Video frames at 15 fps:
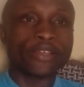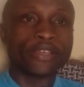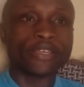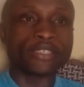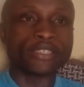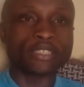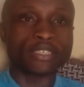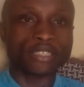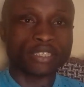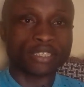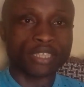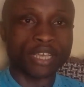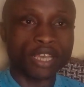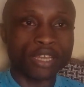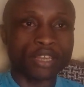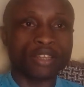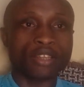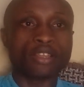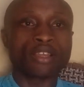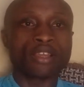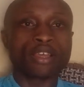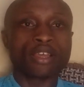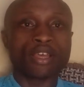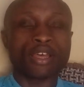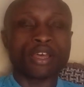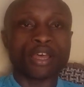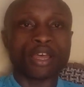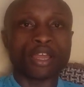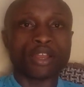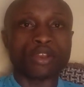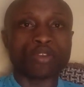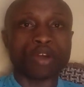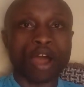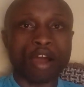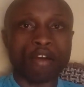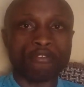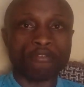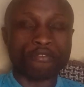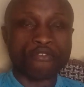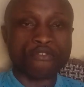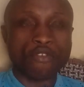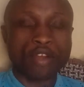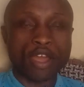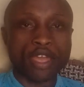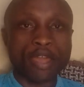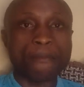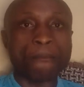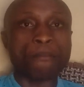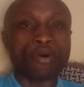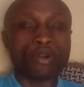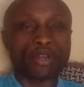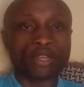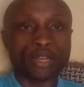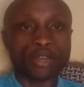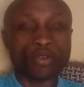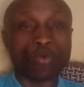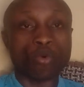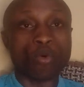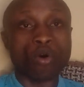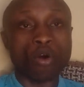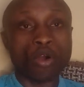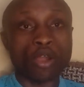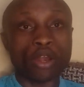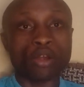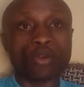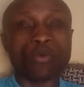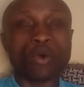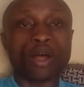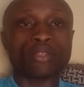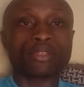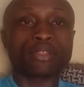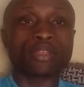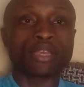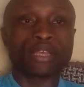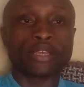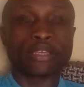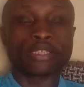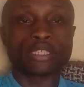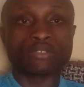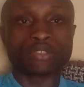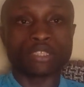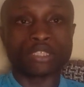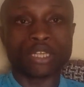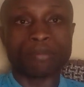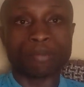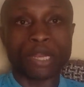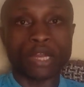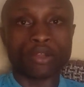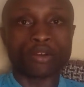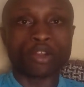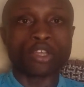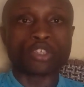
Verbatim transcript: is said uh, to have imported oil worth 17 billion.